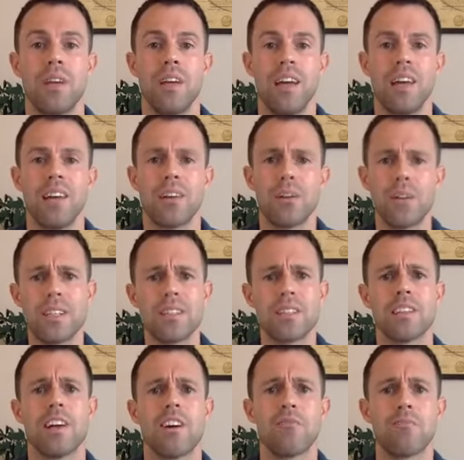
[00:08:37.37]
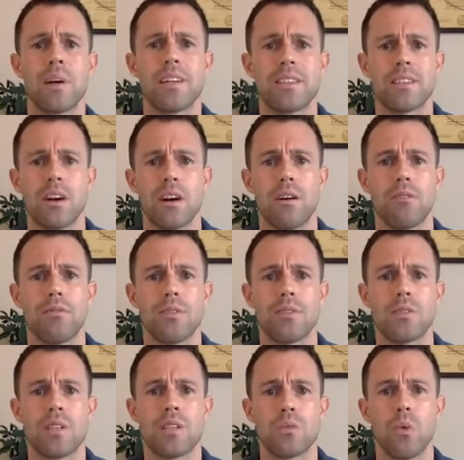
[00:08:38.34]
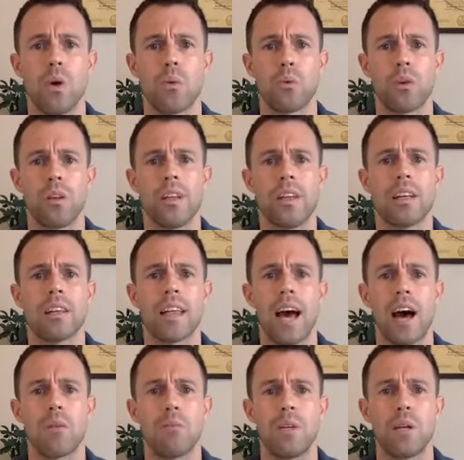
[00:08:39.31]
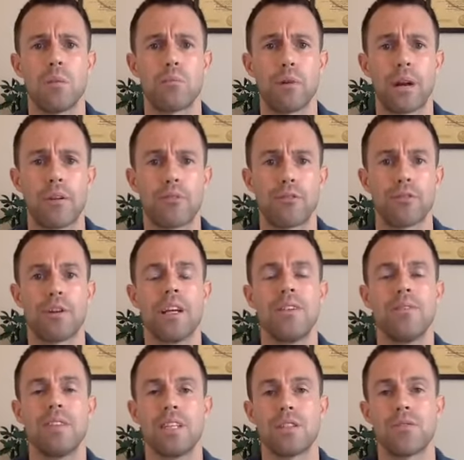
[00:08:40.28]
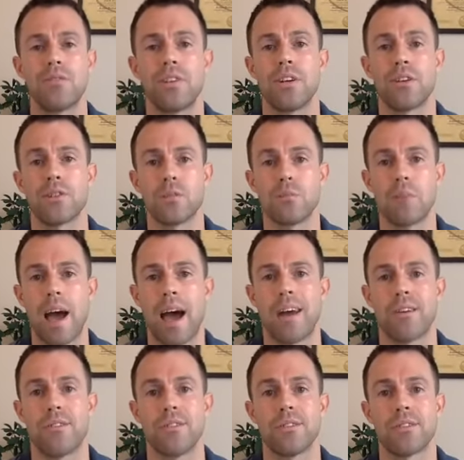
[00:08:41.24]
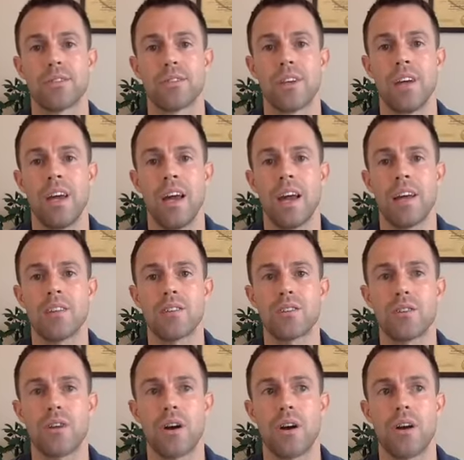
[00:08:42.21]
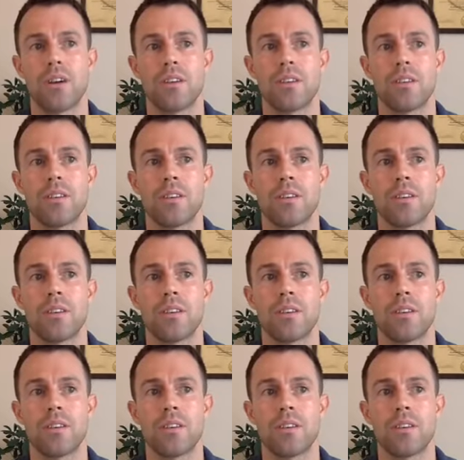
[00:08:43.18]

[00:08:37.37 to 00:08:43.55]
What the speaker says: and learning to love myself is what really allowed me to break free of these fears and patterns and start